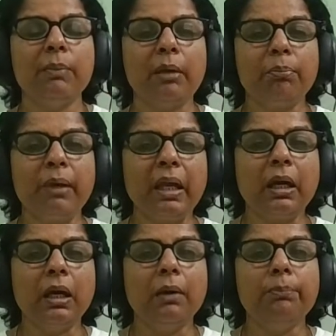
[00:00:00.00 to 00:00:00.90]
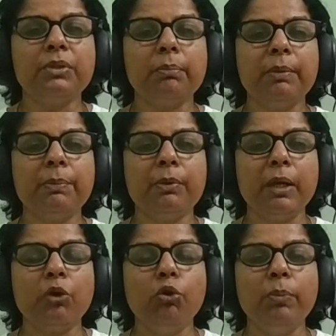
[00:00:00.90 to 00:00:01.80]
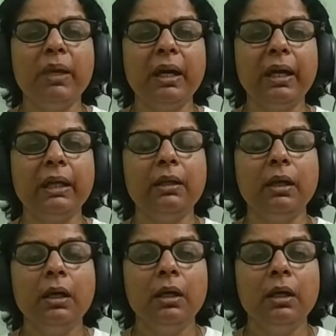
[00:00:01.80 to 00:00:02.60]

may break up some people may go behind